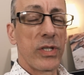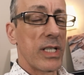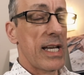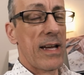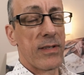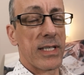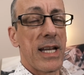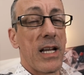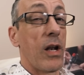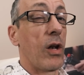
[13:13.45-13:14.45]
you're going to have to
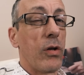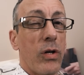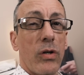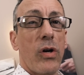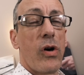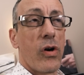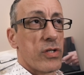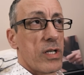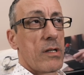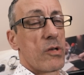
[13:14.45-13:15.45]
get it a lot, lot
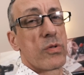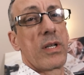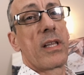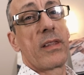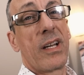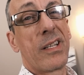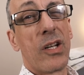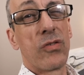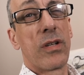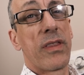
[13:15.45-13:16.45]
hotter, closer to nine
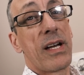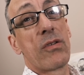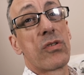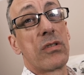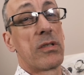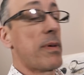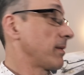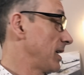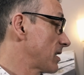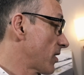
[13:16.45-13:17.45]
hundred thousand,
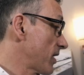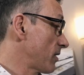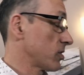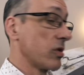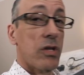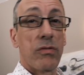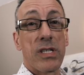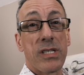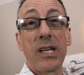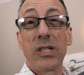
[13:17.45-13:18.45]
at least one thousand
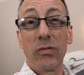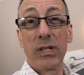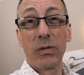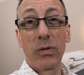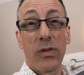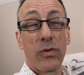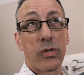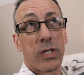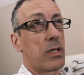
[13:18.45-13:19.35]
degrees centigrade, I would have thought.